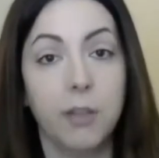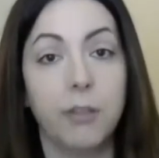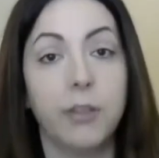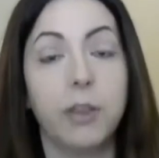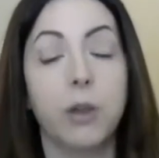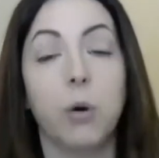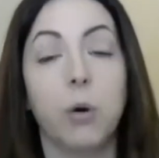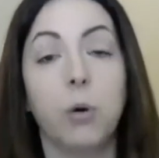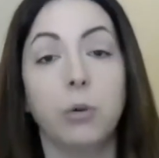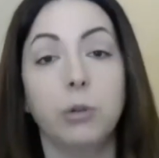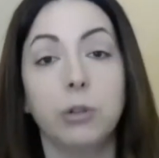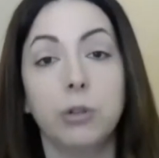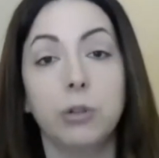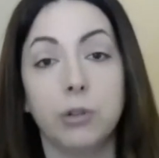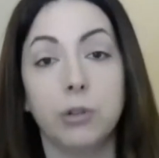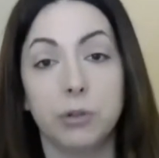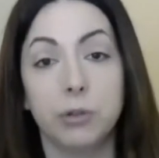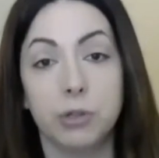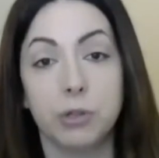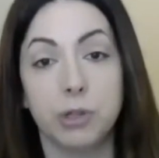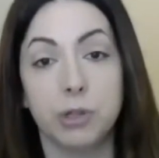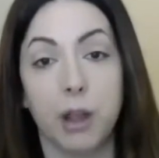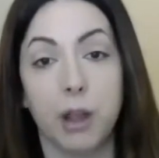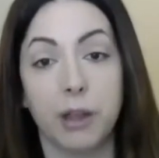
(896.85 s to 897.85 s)
the older
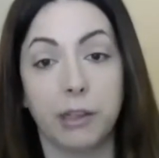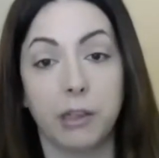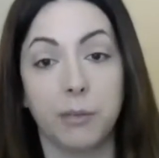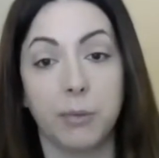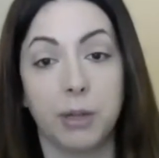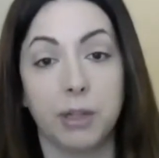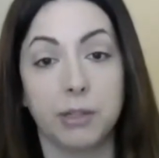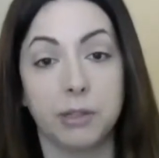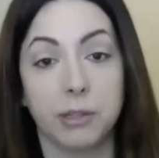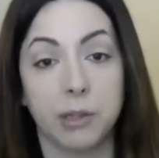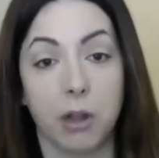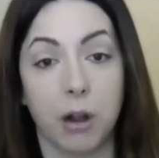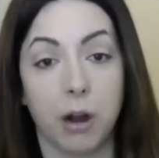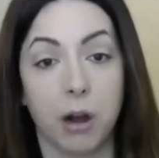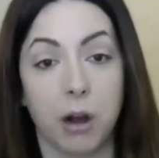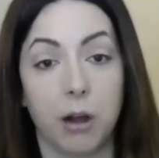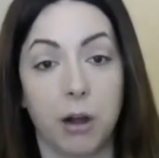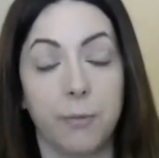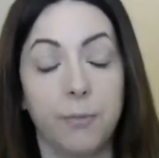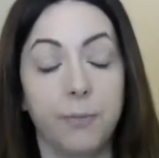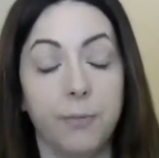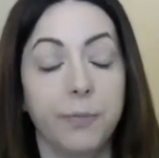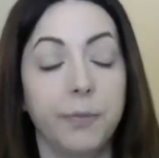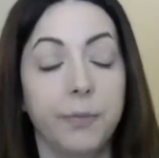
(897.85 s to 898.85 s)
those documents
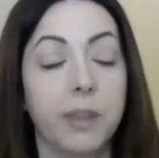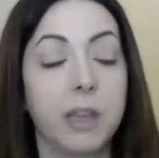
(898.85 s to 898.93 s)
are,